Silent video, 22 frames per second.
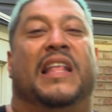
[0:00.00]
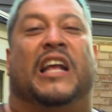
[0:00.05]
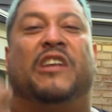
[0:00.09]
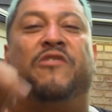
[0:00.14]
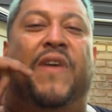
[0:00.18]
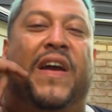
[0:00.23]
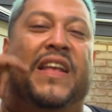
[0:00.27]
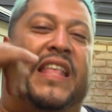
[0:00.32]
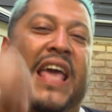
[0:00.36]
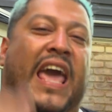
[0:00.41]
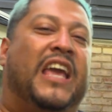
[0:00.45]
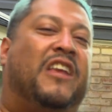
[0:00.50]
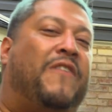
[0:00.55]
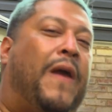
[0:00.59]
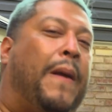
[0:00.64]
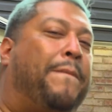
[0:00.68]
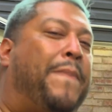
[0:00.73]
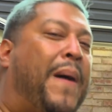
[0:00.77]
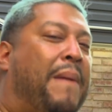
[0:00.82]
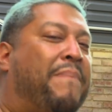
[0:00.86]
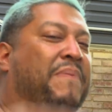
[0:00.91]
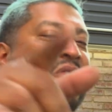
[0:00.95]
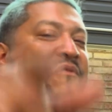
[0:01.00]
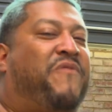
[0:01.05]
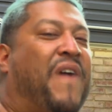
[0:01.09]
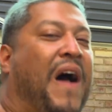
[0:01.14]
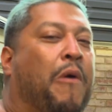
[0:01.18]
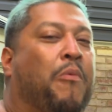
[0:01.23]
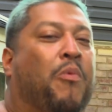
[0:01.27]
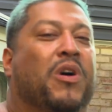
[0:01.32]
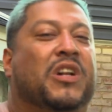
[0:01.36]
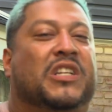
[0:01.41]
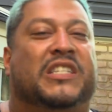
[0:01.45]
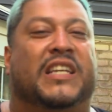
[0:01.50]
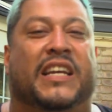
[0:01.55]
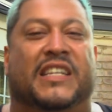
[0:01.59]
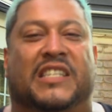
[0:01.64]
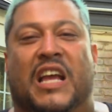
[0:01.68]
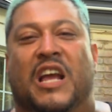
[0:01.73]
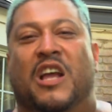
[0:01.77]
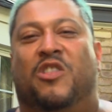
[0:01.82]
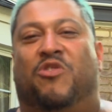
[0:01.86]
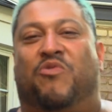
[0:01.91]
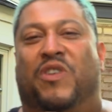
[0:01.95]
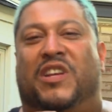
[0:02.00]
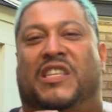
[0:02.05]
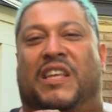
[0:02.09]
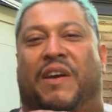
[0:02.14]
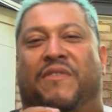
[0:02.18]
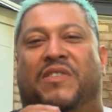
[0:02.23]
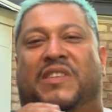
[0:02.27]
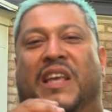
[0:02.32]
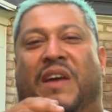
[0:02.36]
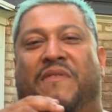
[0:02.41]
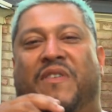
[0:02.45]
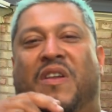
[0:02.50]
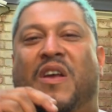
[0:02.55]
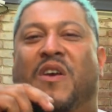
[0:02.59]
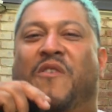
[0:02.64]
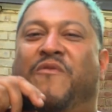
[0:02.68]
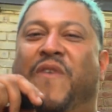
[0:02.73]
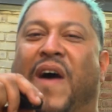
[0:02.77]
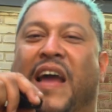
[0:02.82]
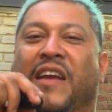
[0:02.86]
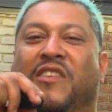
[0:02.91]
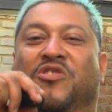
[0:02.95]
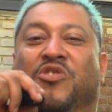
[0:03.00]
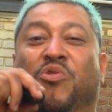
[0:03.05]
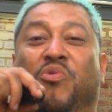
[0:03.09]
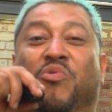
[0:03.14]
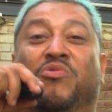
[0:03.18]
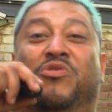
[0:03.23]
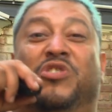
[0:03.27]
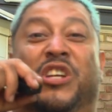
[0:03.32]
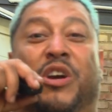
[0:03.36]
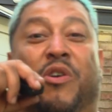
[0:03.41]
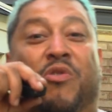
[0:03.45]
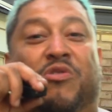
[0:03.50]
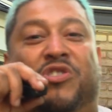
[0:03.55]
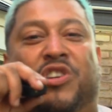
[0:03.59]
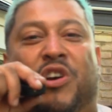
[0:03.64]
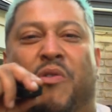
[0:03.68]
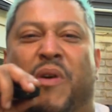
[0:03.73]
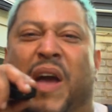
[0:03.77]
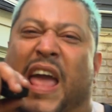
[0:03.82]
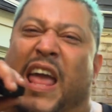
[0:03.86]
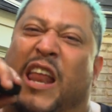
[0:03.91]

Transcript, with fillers: That's right, the H V A C Papi, five one six, three seven seven, five two zero zero.